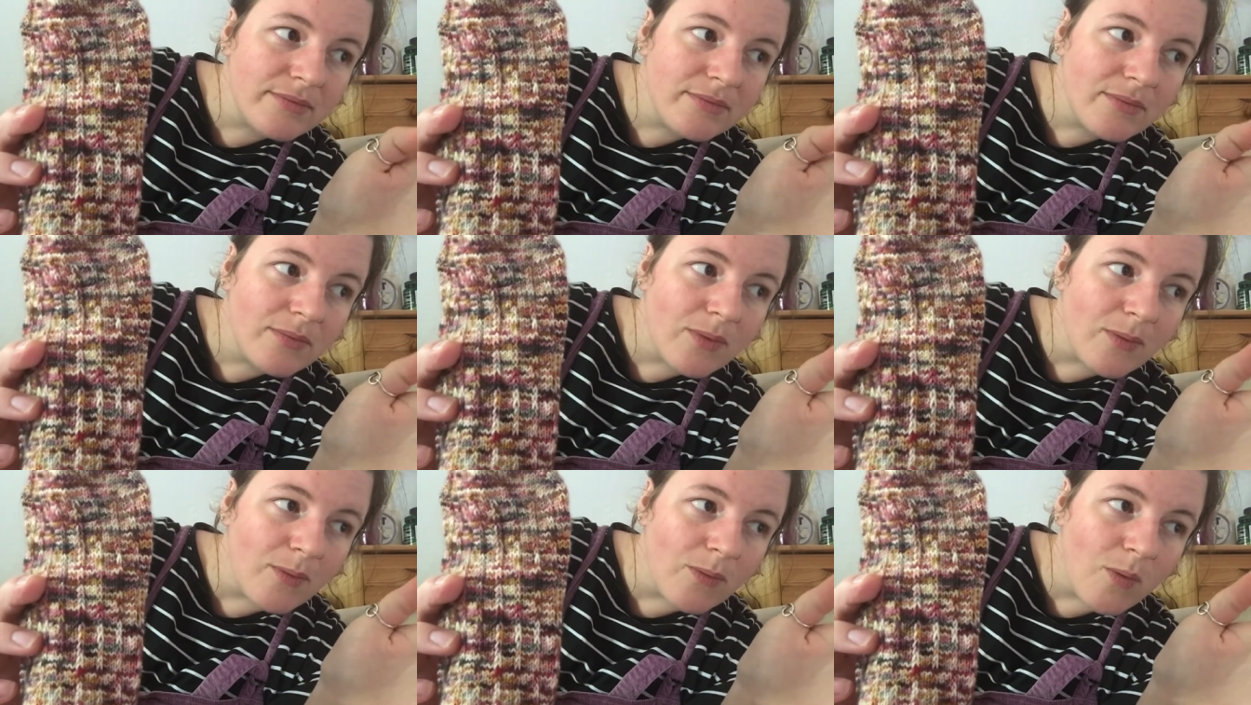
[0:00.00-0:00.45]

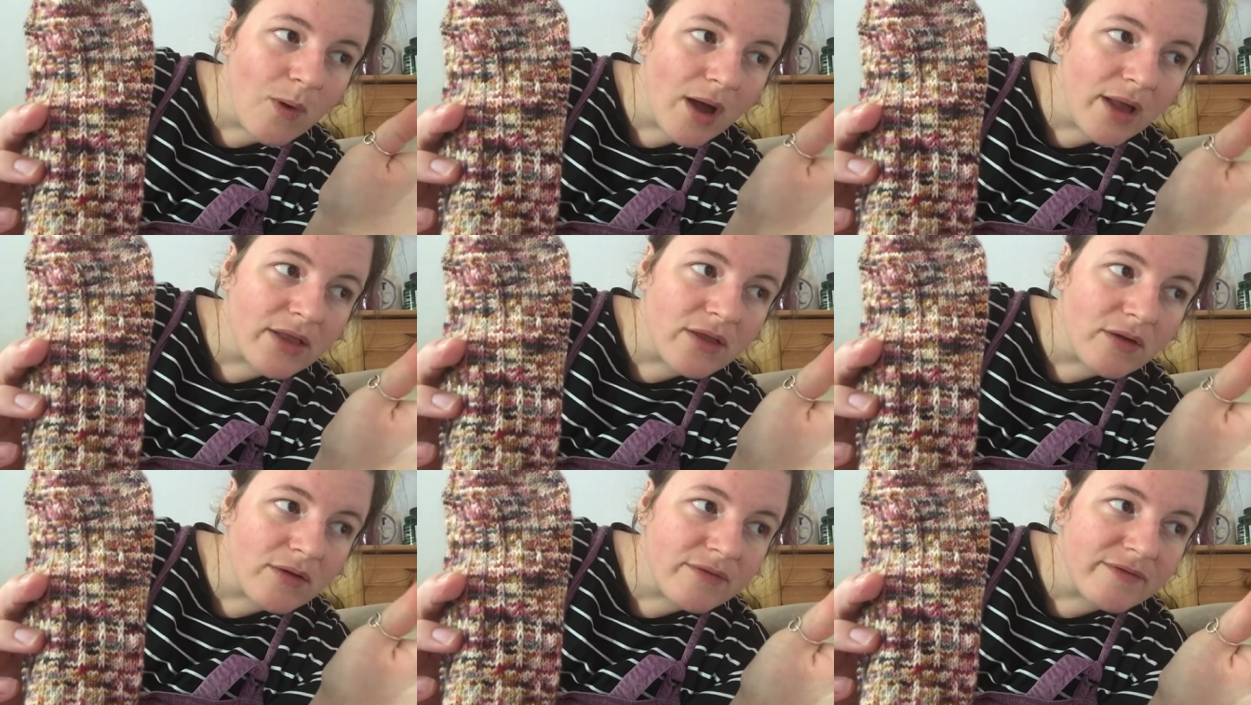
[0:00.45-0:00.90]

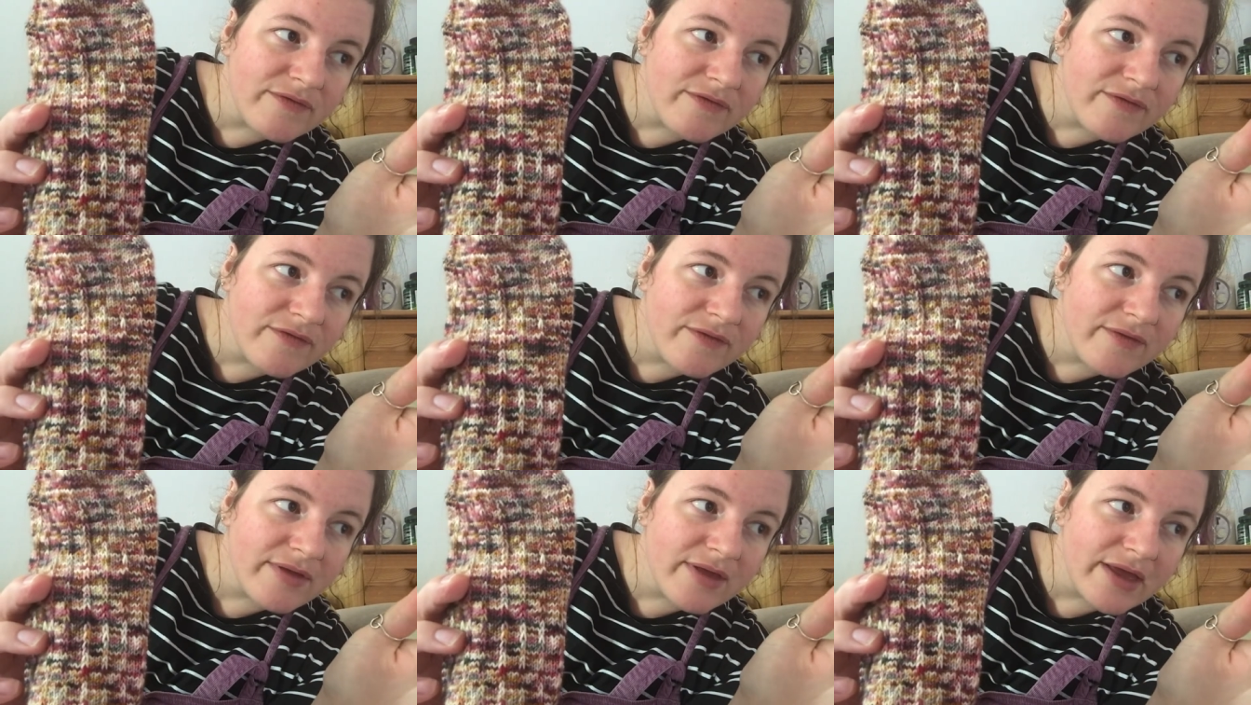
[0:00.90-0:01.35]
one of,
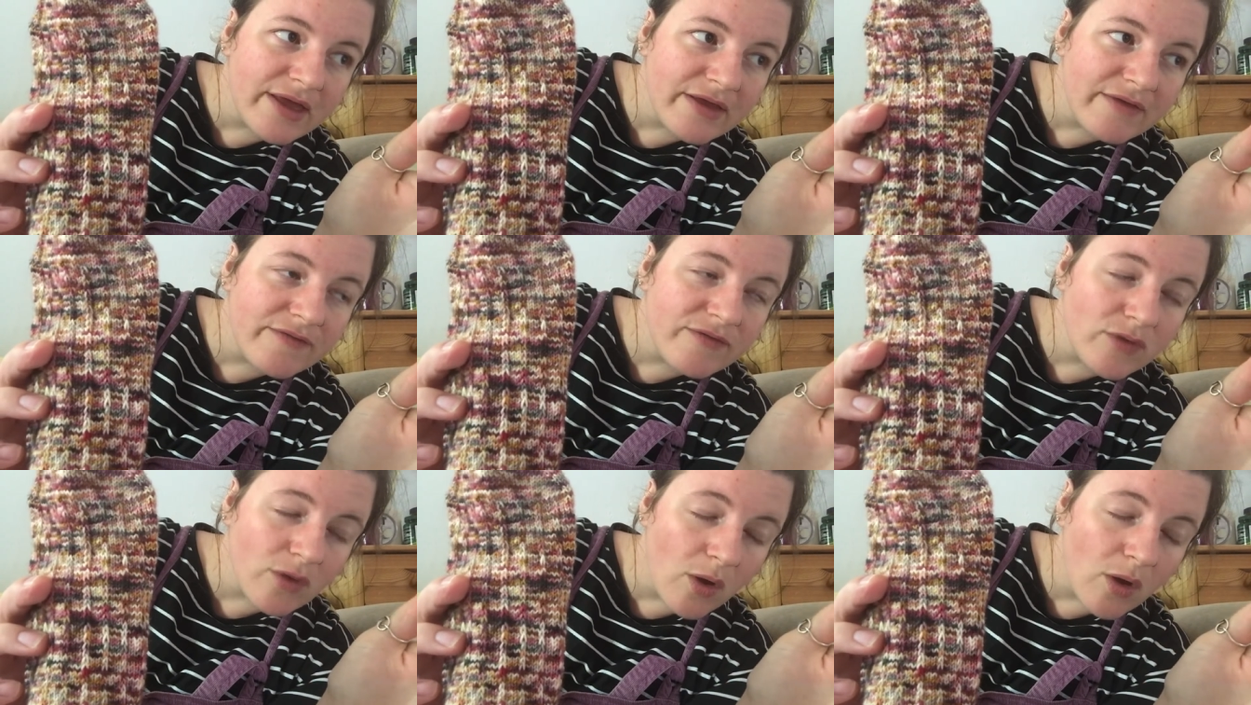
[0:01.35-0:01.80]
if
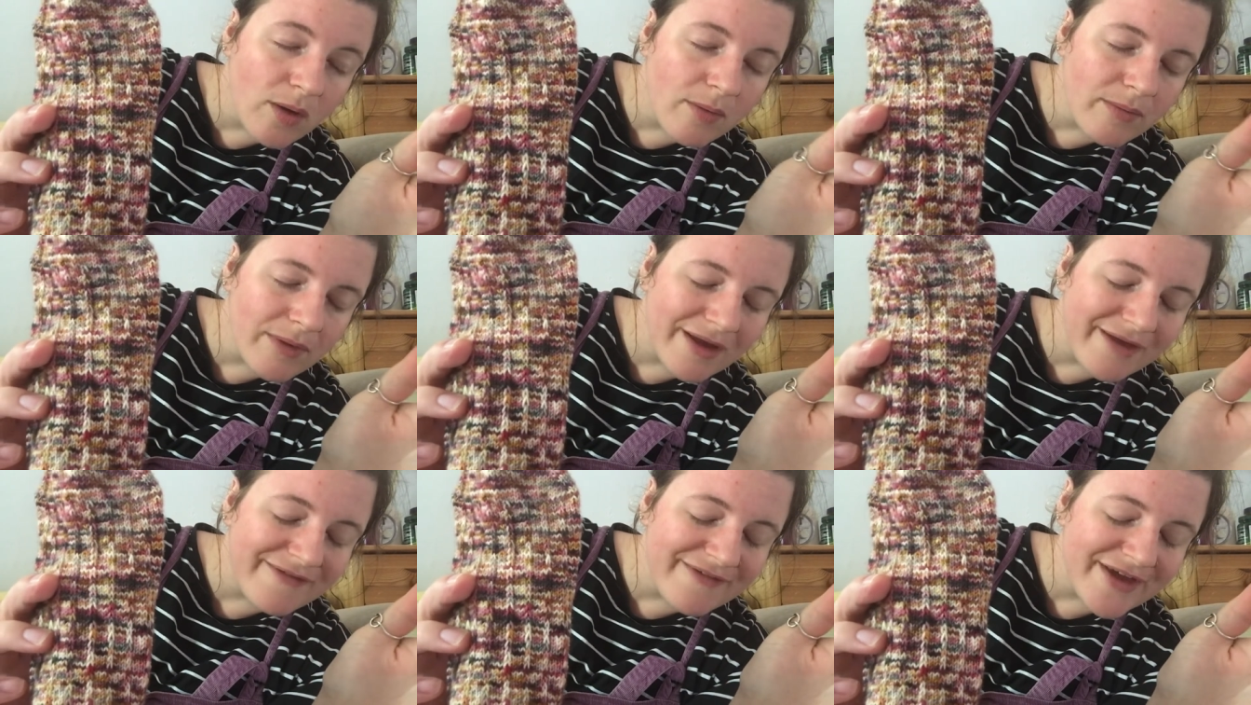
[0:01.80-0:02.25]
not
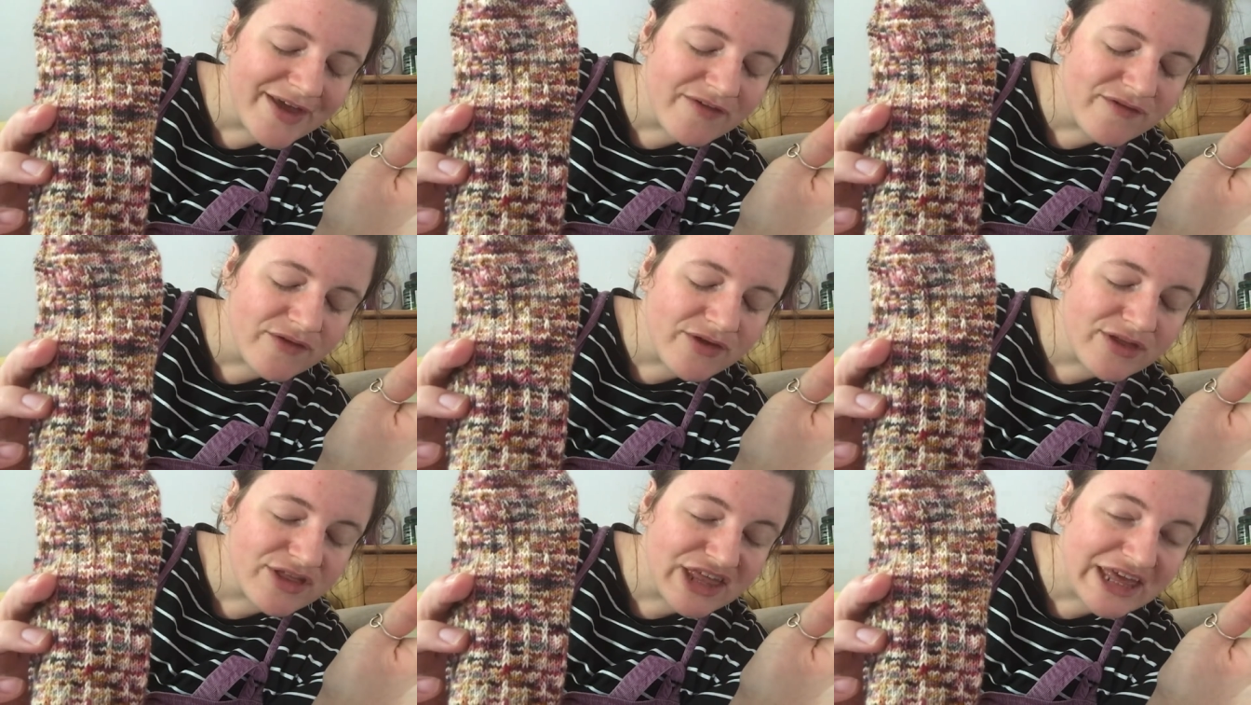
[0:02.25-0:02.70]
my
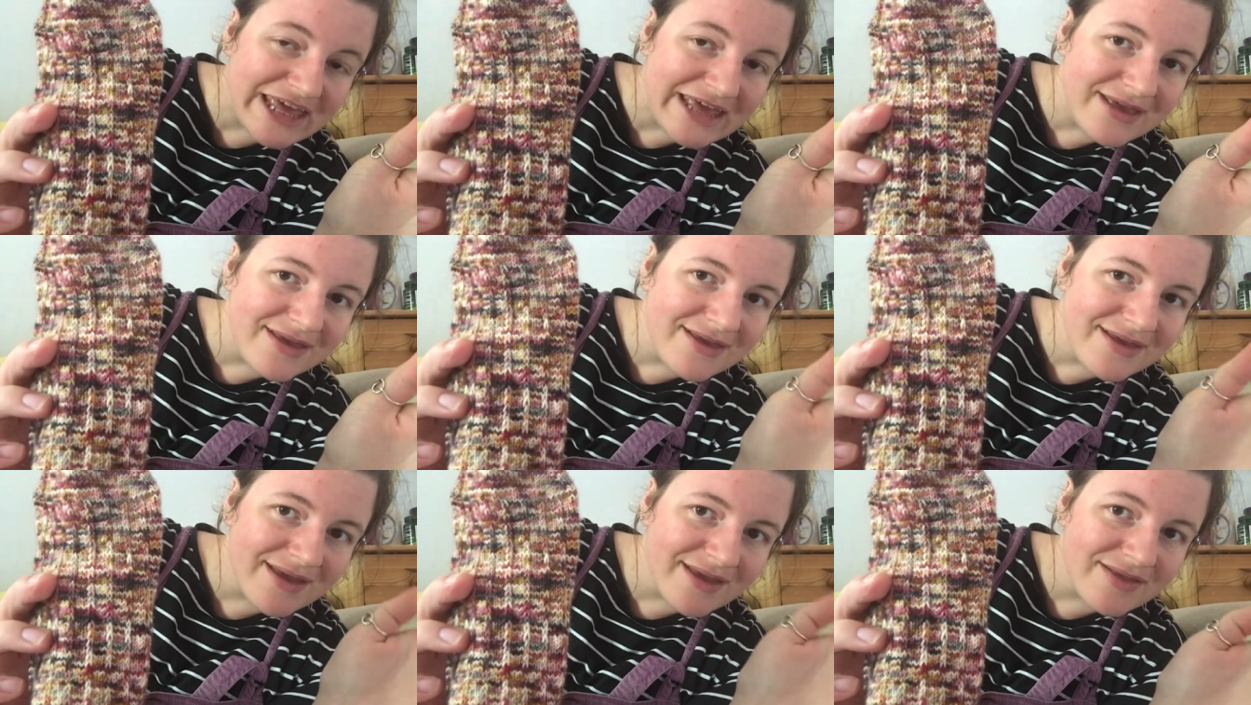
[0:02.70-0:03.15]
favourite
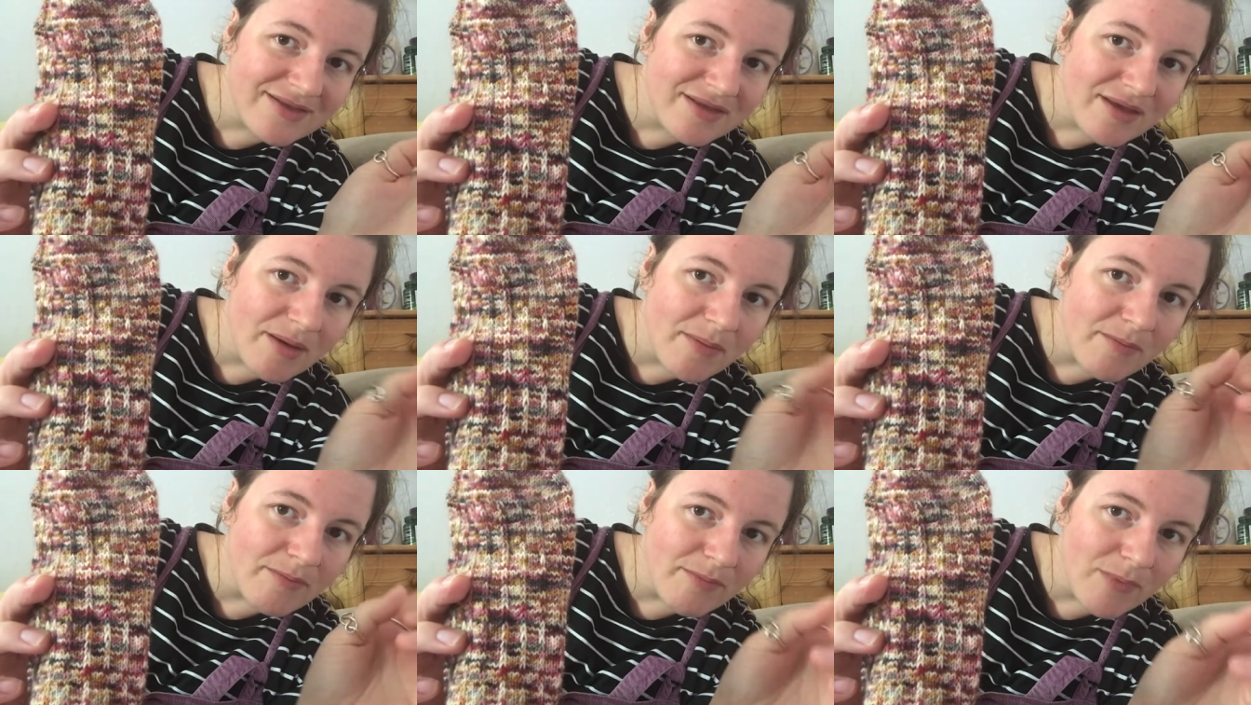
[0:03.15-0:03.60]
tea, is
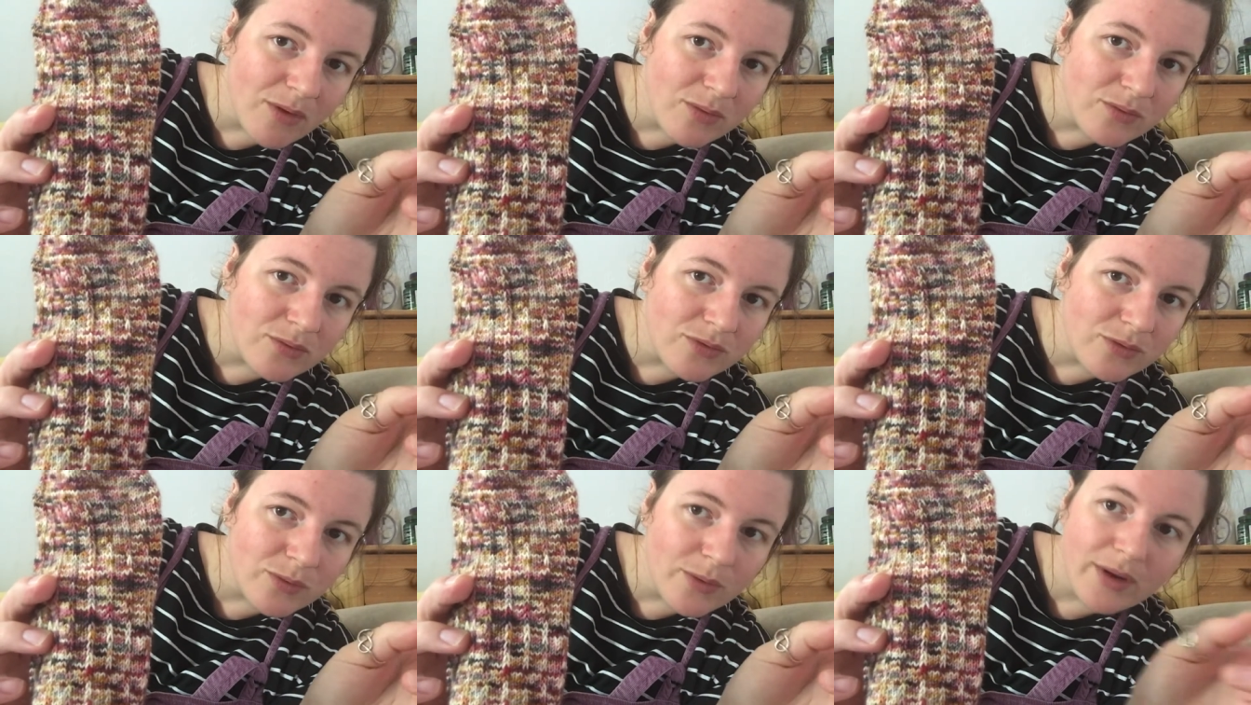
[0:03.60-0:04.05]
a
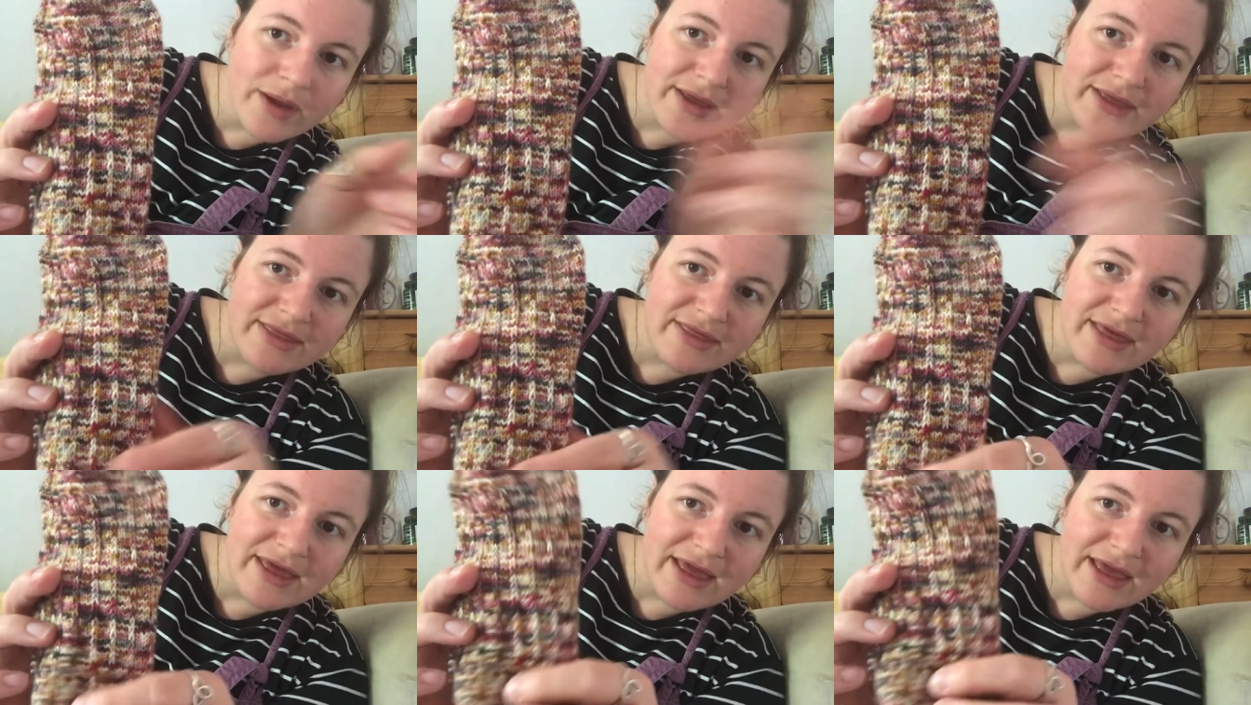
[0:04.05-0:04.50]
mulled
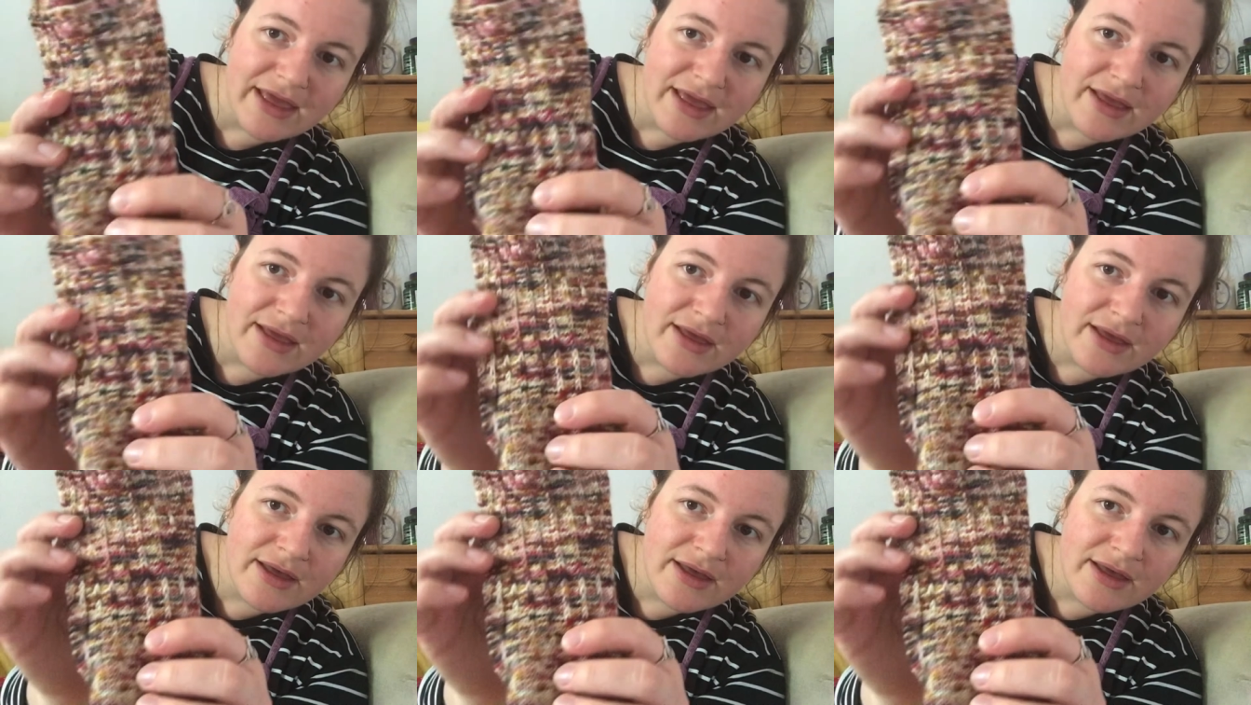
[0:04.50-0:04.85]
wine tea